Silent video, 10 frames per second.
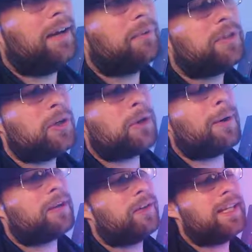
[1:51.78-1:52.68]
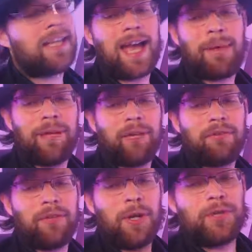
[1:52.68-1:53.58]
do a quick recap here
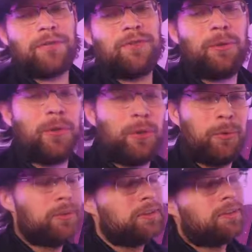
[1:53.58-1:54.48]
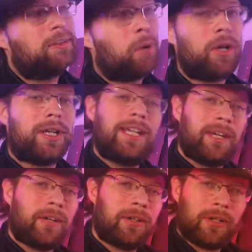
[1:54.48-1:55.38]
for those of you who weren't
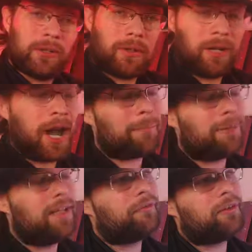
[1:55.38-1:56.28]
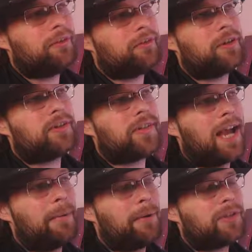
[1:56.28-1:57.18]
here and are hopping in for the first
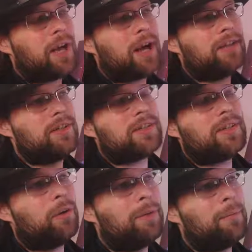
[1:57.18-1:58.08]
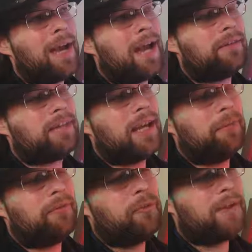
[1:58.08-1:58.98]
time. I was talking just a little bit about
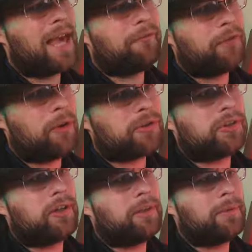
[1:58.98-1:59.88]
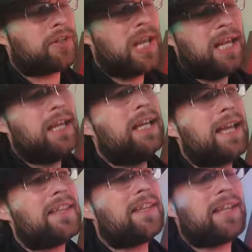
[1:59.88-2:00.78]
before that false start, which,
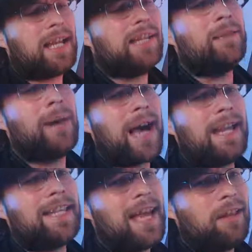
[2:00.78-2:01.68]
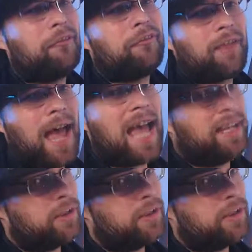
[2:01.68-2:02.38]
guys, I think I need to buy a yellow flag because we're